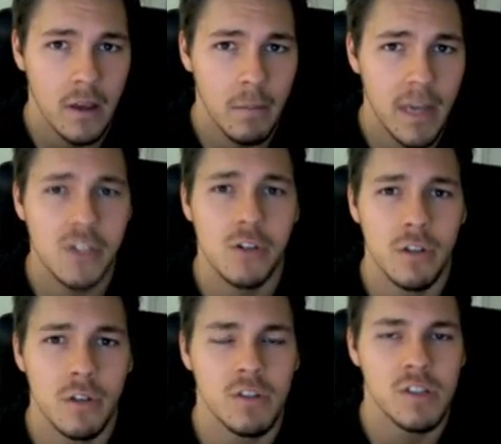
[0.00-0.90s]
make sure
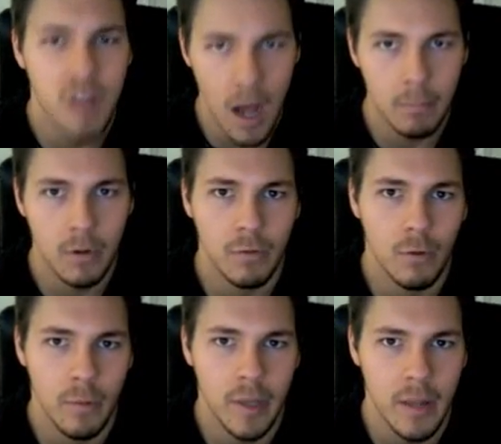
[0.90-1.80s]
you stop
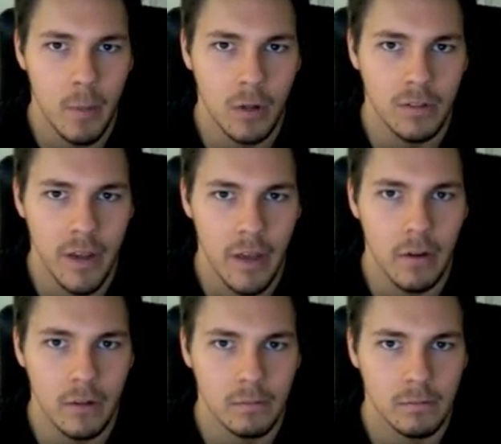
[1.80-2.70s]
performing them
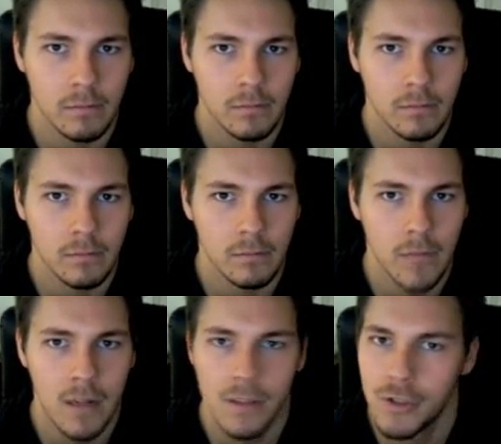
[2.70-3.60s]
altogether.
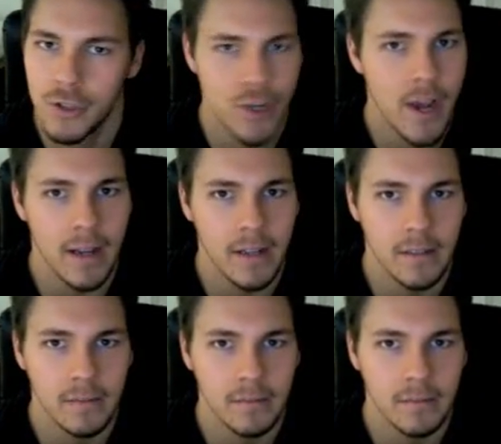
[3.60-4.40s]
Check.